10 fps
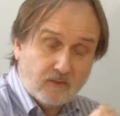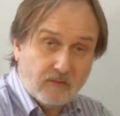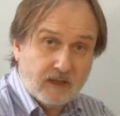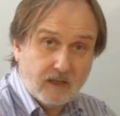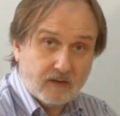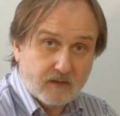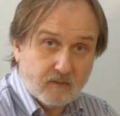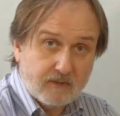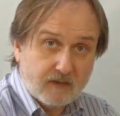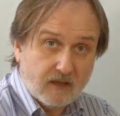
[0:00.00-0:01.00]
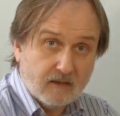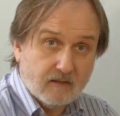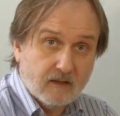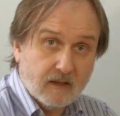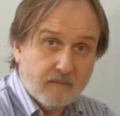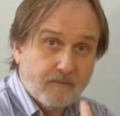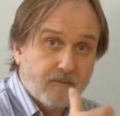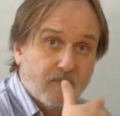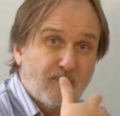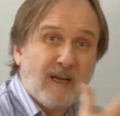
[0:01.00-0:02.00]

videos that we've done, um,